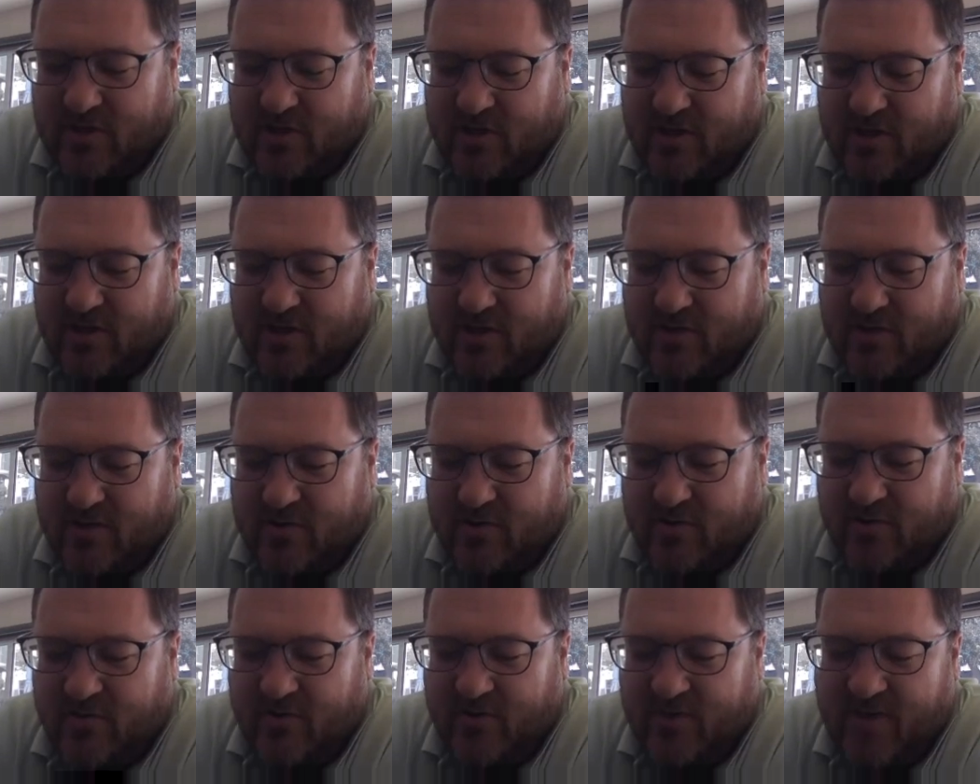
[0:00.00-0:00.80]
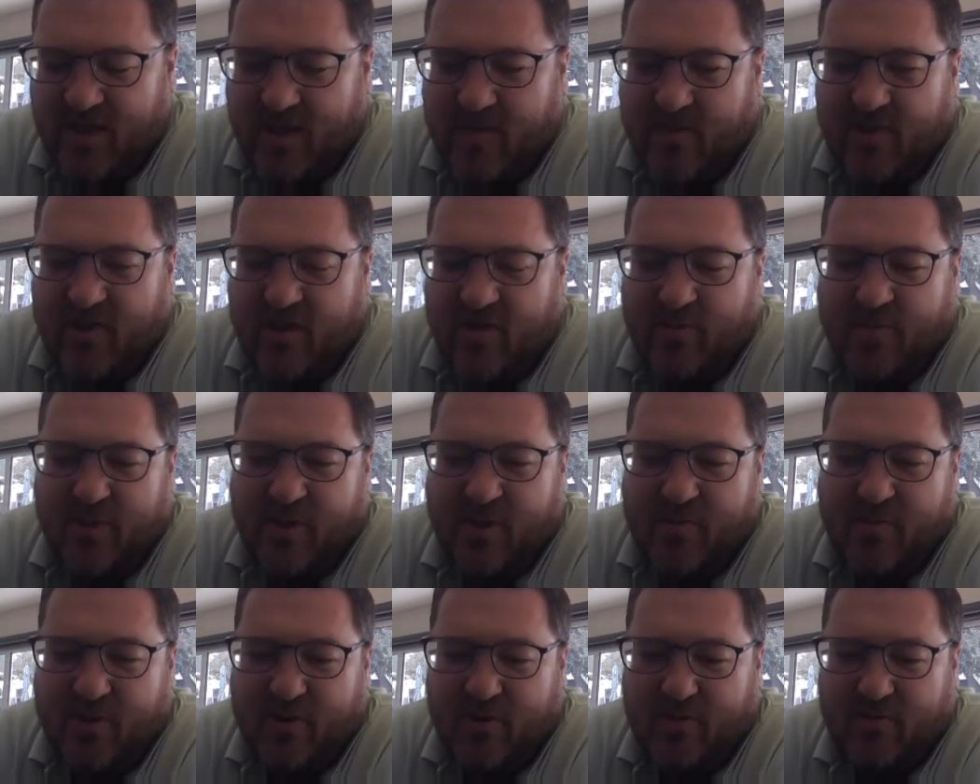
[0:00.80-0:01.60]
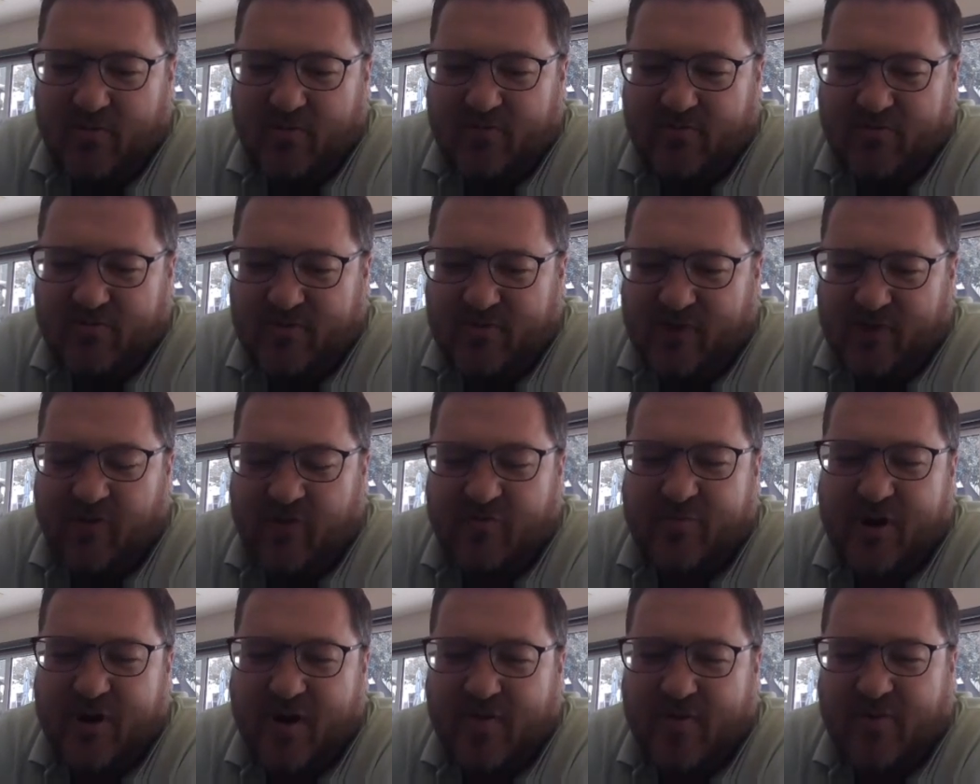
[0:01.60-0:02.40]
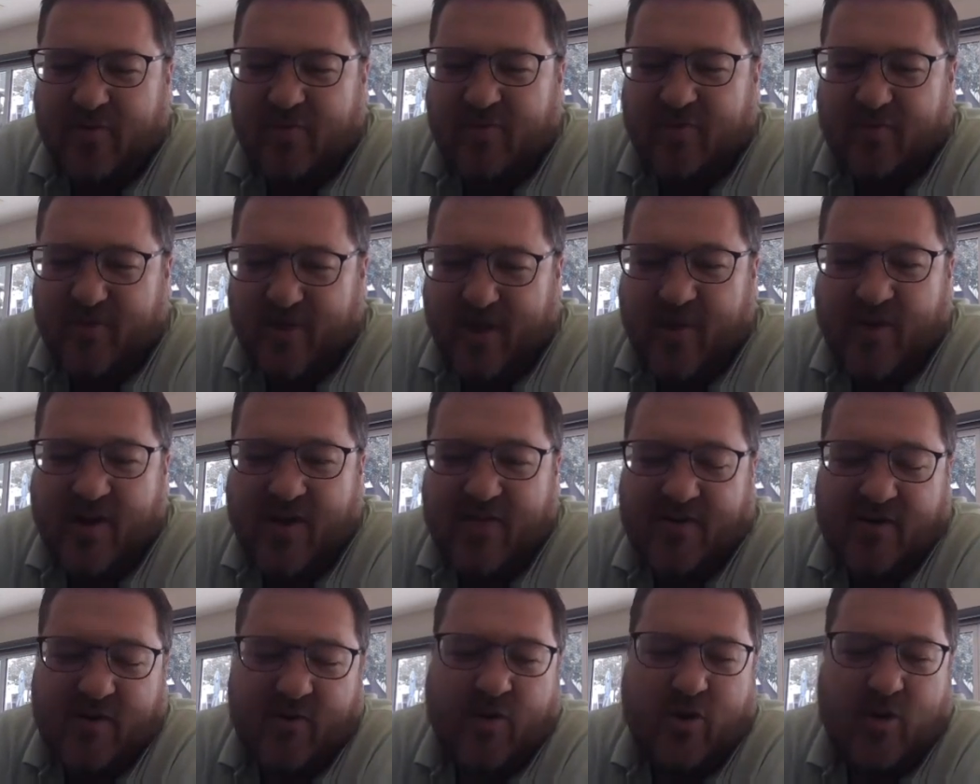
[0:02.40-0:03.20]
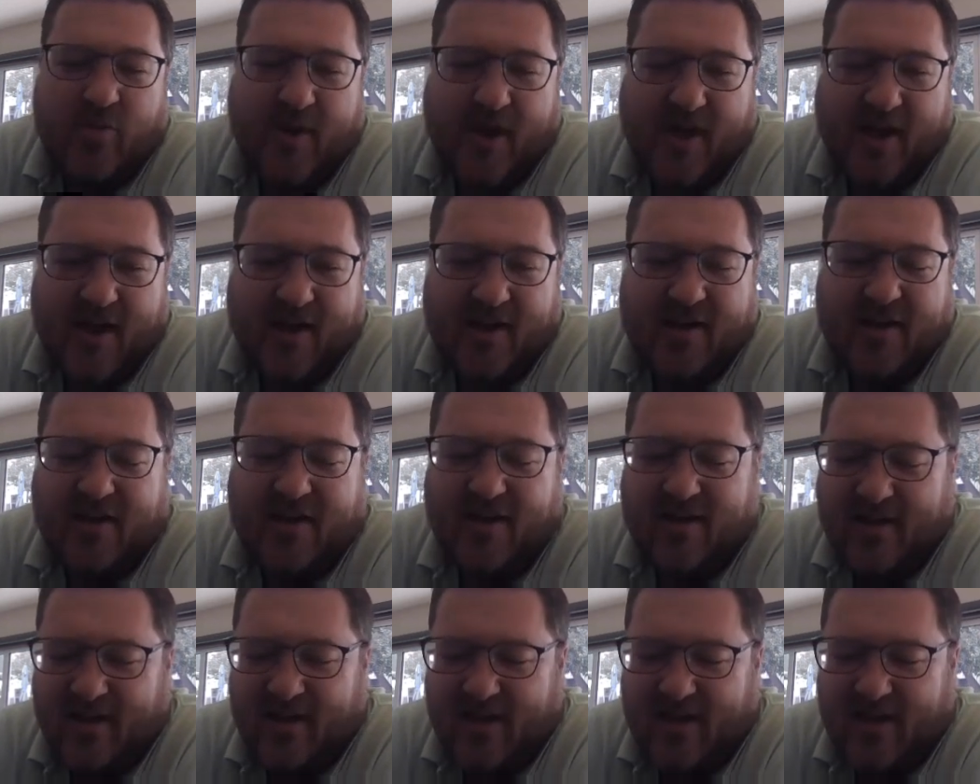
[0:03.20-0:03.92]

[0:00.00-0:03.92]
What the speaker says: hopefully that will help people solve problems without having to roll back.